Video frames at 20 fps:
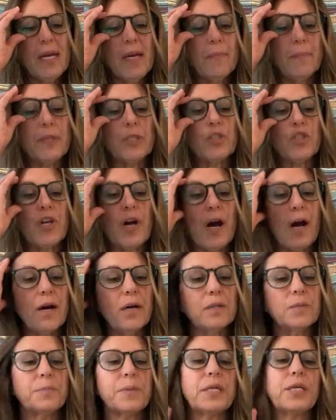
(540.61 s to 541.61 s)
but
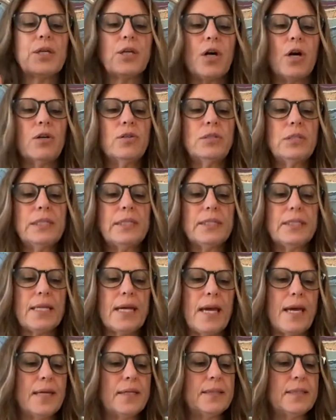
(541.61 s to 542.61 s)
child being only a
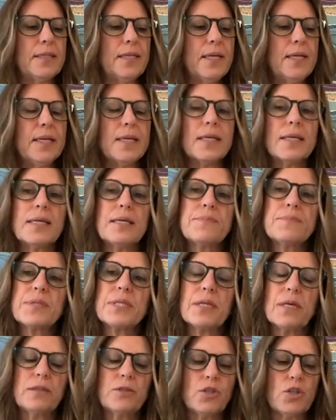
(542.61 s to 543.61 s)
noun keeps
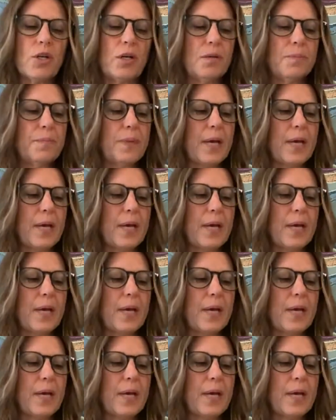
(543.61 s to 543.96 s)
a child